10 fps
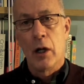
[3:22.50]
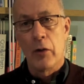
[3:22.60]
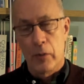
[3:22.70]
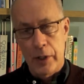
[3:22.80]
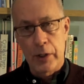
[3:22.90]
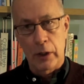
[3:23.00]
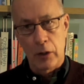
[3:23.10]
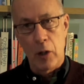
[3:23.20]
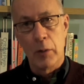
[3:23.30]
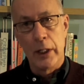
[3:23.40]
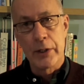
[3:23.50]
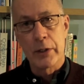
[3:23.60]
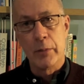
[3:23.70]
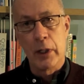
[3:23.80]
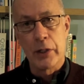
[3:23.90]
although recent global
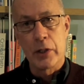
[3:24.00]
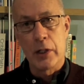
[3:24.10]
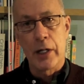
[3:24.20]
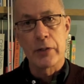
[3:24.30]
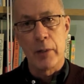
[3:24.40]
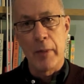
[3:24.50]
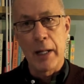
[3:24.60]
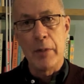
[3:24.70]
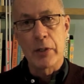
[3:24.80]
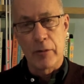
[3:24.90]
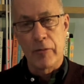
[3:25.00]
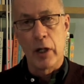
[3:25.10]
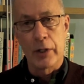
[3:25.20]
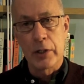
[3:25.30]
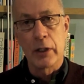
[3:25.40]
instability suggests there may be some
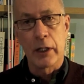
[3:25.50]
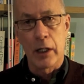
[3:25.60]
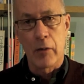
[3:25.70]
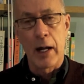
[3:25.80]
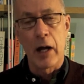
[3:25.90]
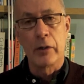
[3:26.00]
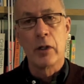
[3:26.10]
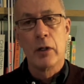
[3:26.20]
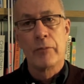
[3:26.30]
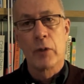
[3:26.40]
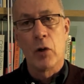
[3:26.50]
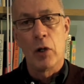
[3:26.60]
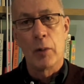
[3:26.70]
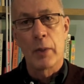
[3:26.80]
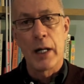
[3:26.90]
volatility around
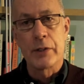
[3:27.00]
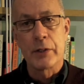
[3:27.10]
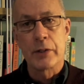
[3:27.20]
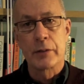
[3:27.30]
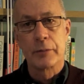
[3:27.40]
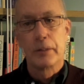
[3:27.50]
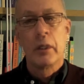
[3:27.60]
oil prices.